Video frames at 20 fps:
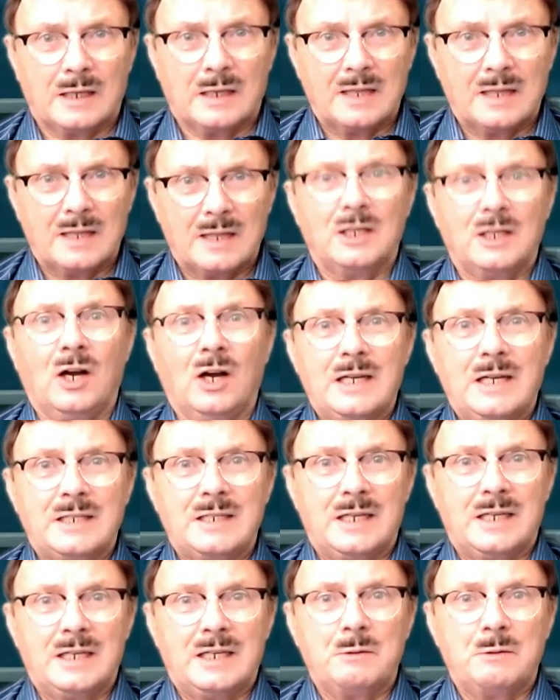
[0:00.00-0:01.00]
Get the
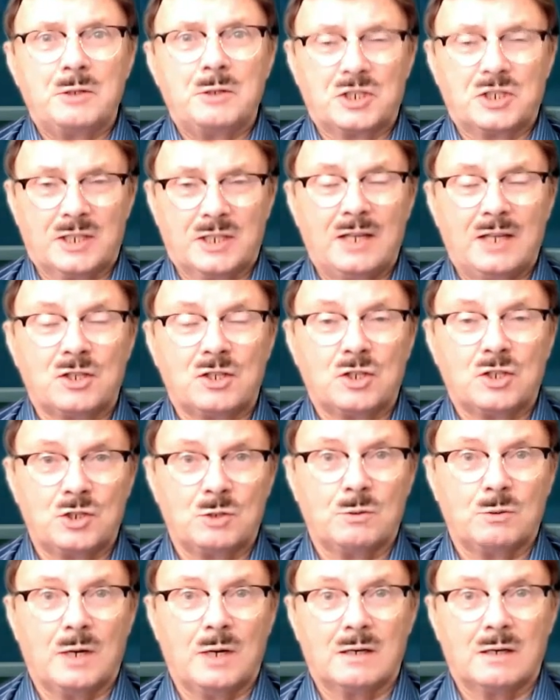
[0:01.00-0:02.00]
ID, which states that
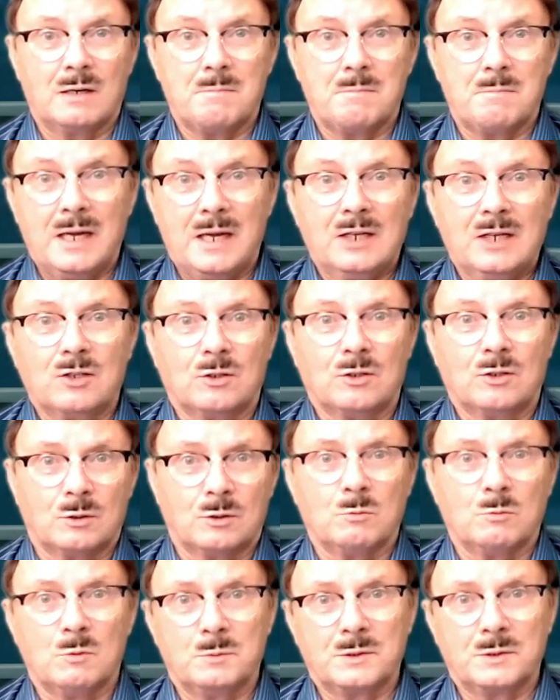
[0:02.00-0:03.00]
you are a man or
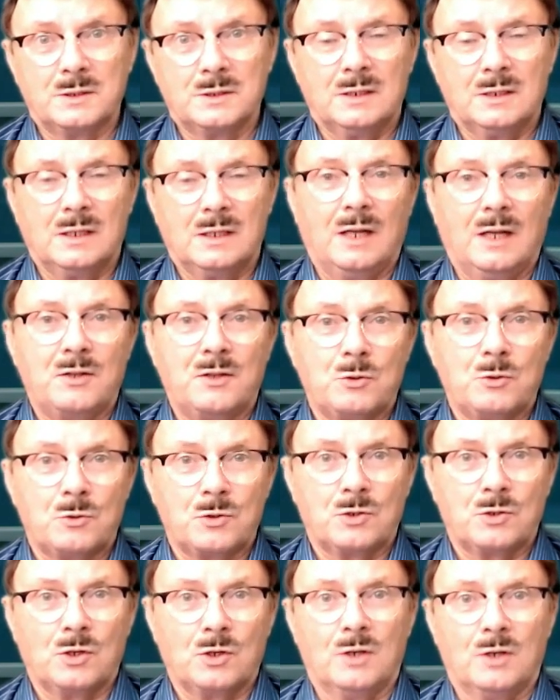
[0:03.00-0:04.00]
a woman and
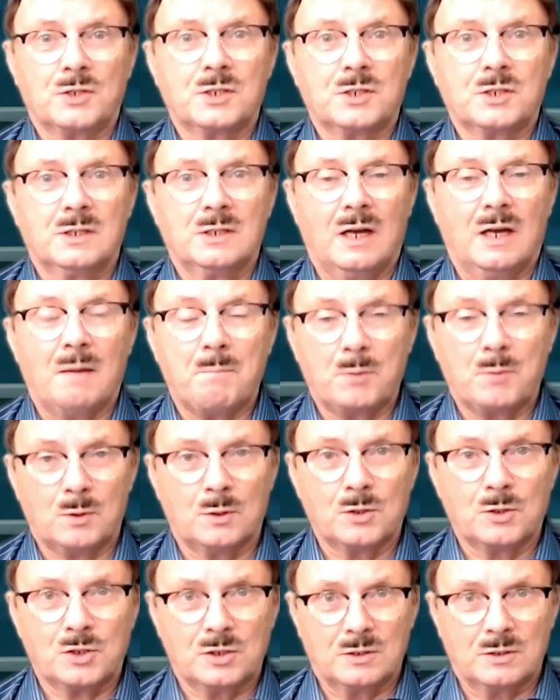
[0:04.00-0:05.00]
you're not a
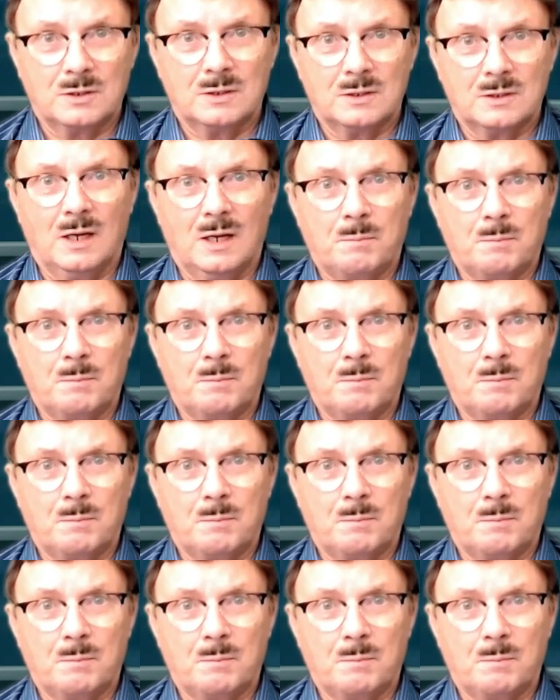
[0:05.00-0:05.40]
person.